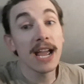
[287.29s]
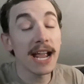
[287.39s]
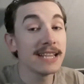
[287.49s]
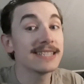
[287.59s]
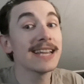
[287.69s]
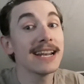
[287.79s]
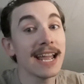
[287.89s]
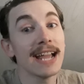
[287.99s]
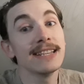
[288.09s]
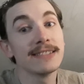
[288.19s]
instead
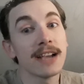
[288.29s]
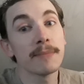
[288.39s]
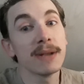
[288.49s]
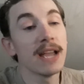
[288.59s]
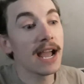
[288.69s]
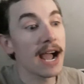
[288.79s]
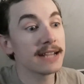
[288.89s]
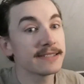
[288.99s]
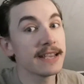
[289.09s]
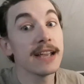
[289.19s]
ends up
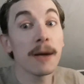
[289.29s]
at, say,